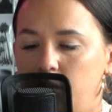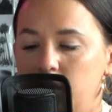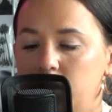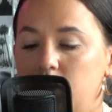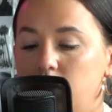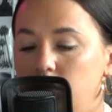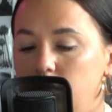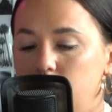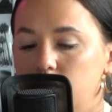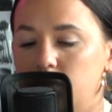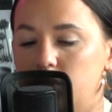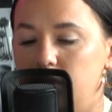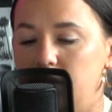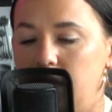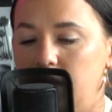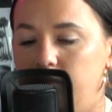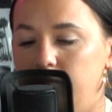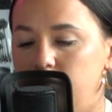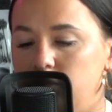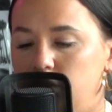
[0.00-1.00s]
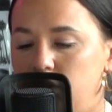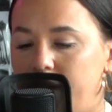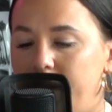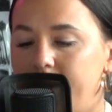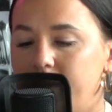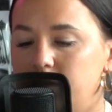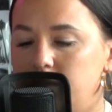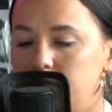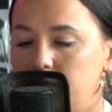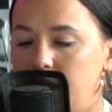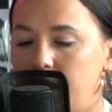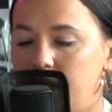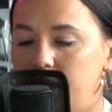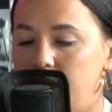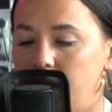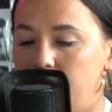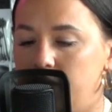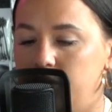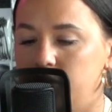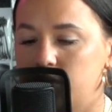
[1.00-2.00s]
with the username
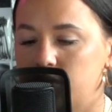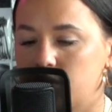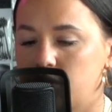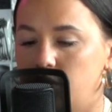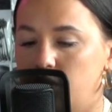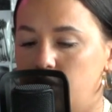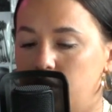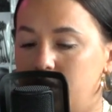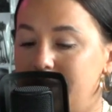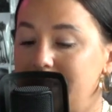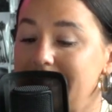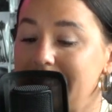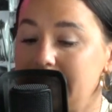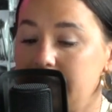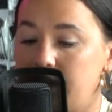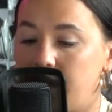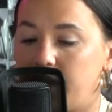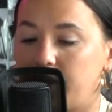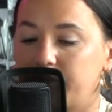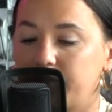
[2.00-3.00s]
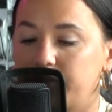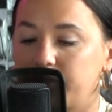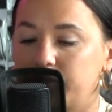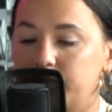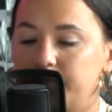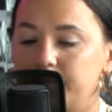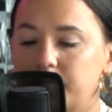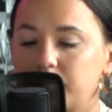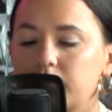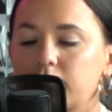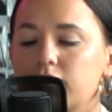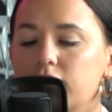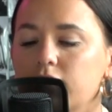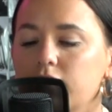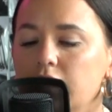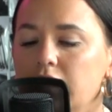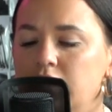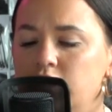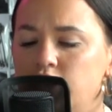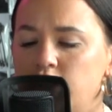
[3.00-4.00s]
Jazzman_DF.
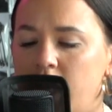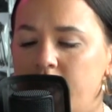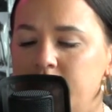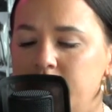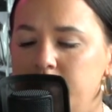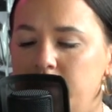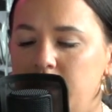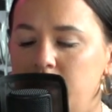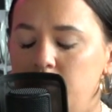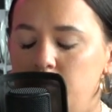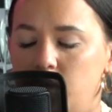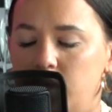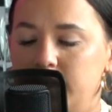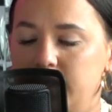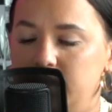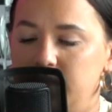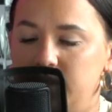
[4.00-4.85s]
Jazzman was a